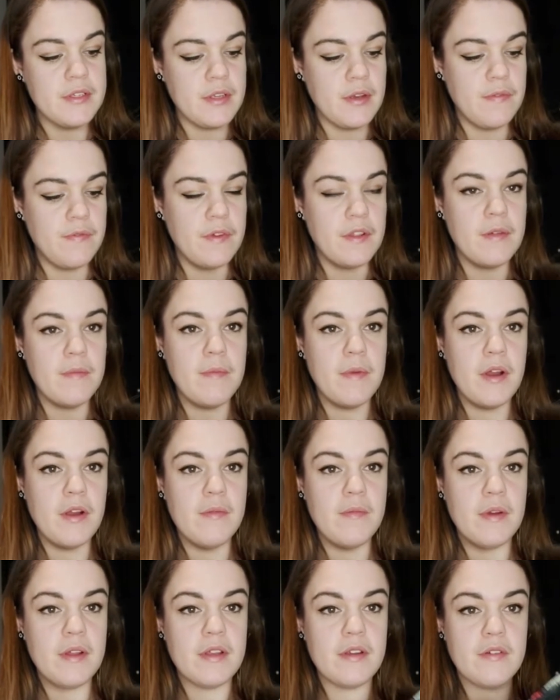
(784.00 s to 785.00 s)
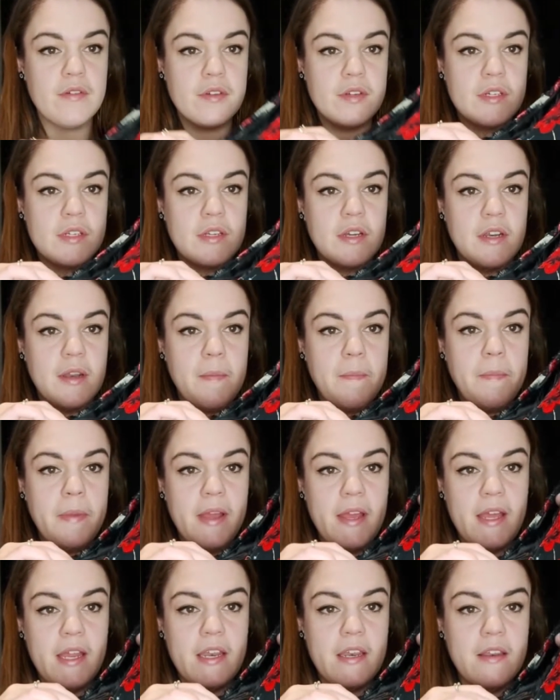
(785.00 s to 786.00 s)
So for the moment, you're just going to
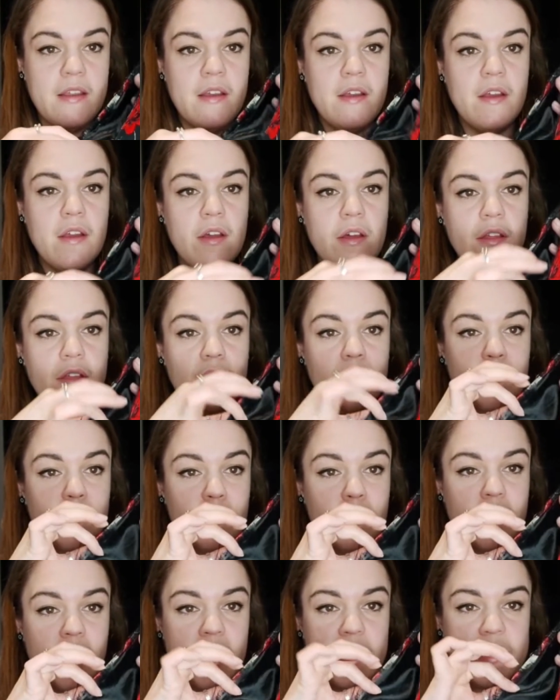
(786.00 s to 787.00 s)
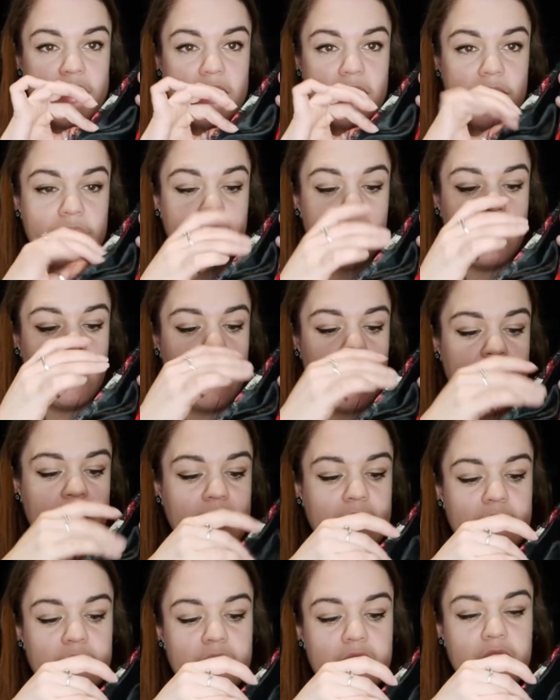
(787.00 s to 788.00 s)
pin the raw edges of your
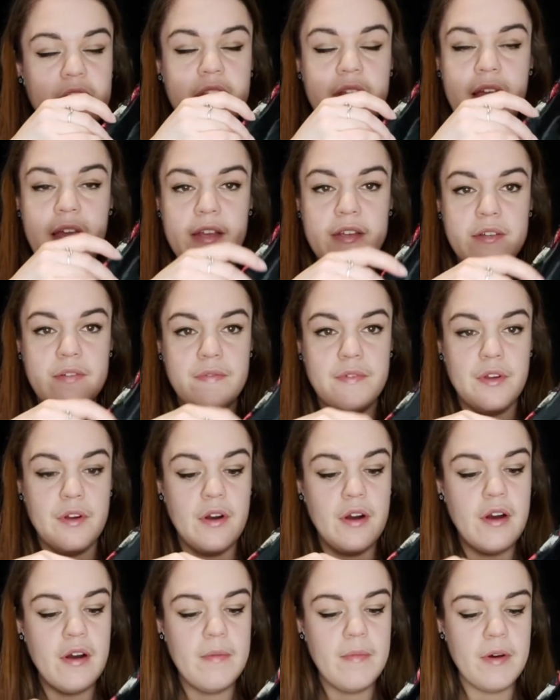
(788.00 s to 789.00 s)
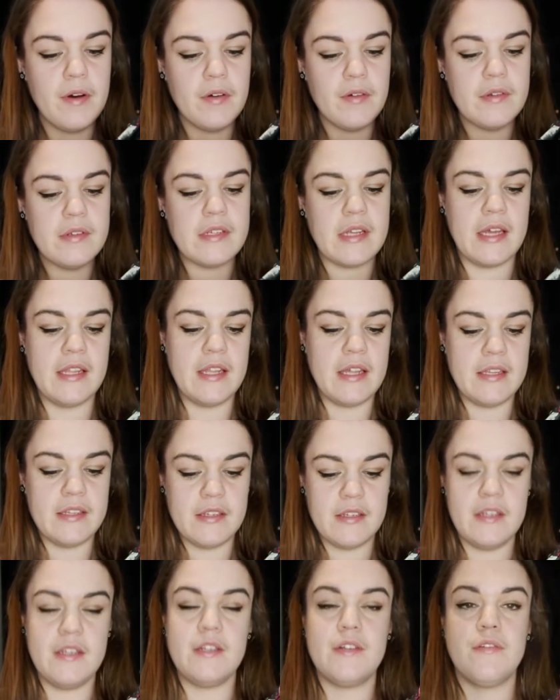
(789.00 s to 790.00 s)
lining to the edge of your armholes and then
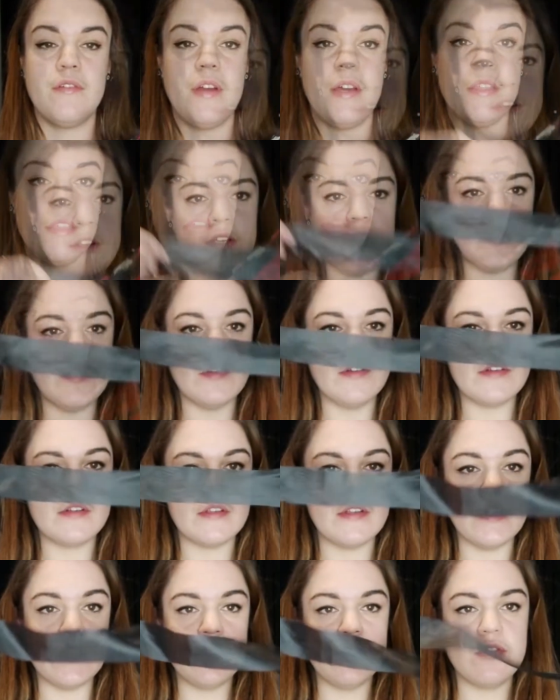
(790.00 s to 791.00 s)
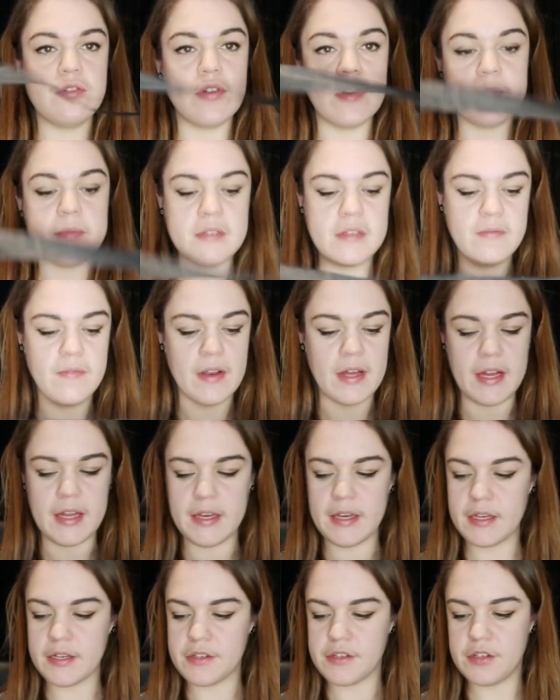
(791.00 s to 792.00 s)
stitch around that. Use these strips of
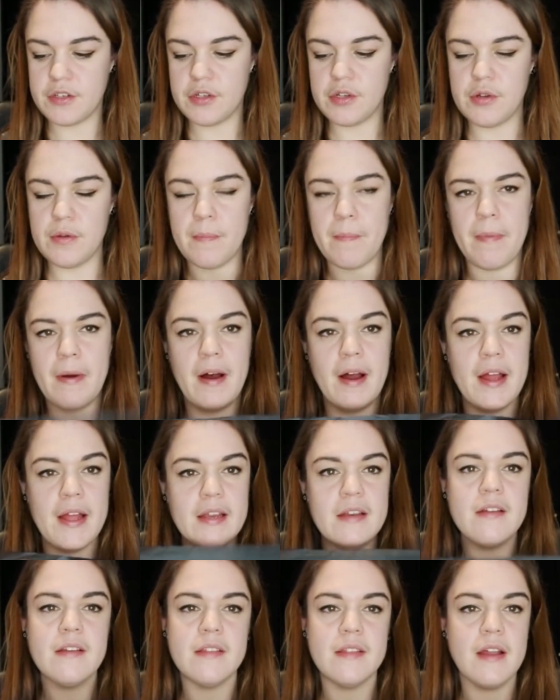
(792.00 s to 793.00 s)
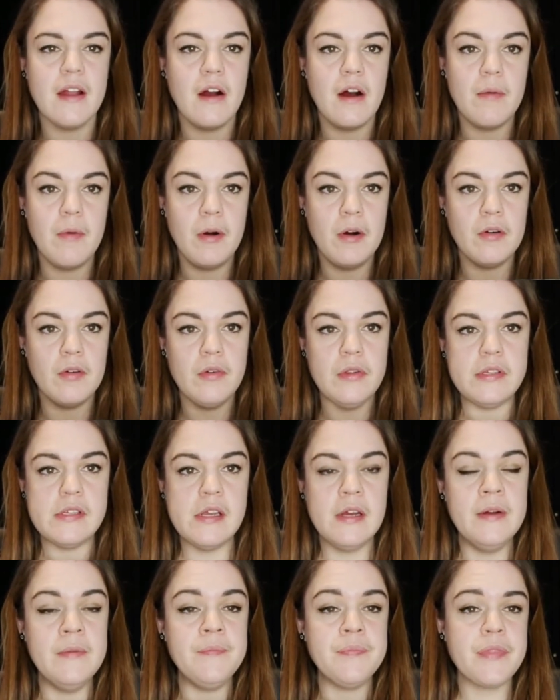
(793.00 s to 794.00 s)
lining to bind the armholes.
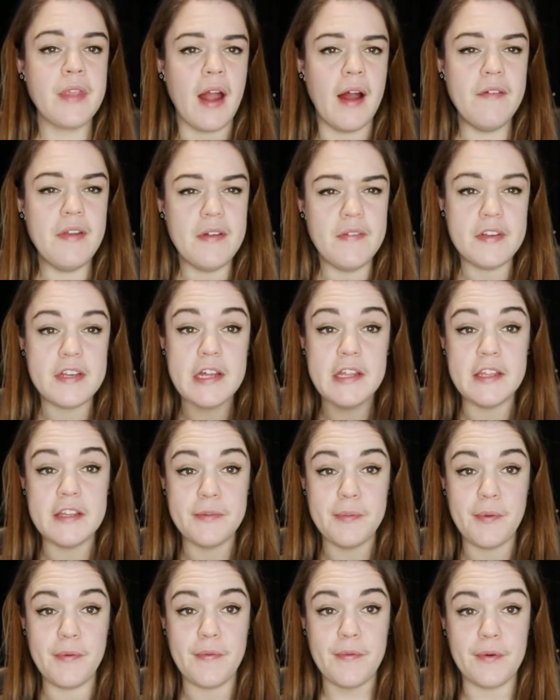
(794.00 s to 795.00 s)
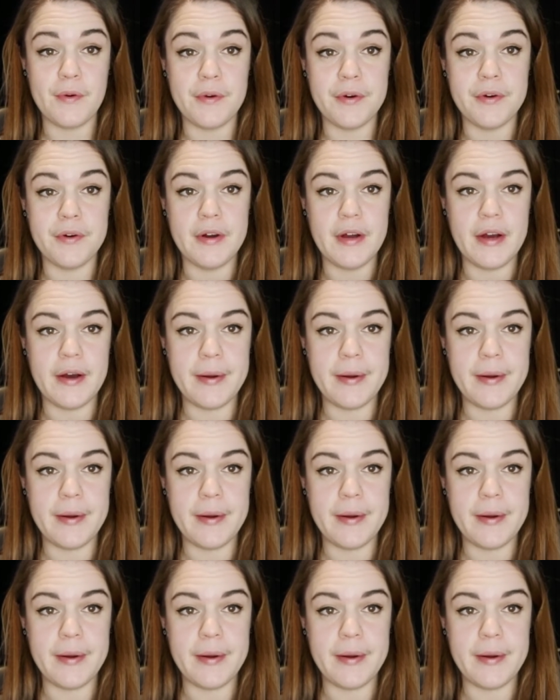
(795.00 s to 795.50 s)
I've never done this before.